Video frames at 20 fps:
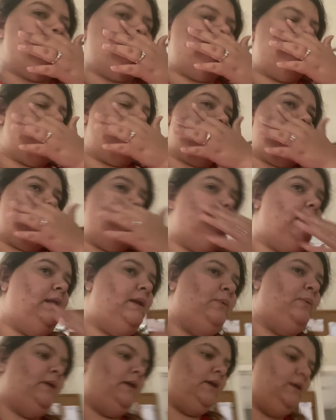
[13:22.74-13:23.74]
But
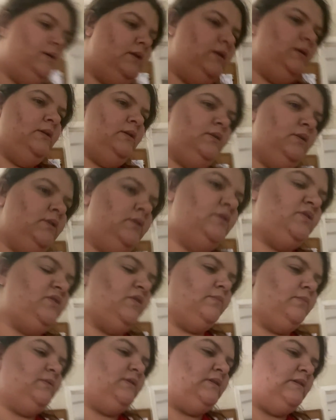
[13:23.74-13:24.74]
anyway, so I'm
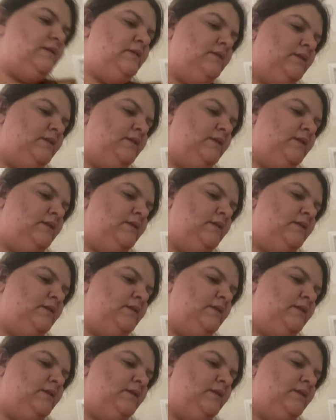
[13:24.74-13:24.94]
gonna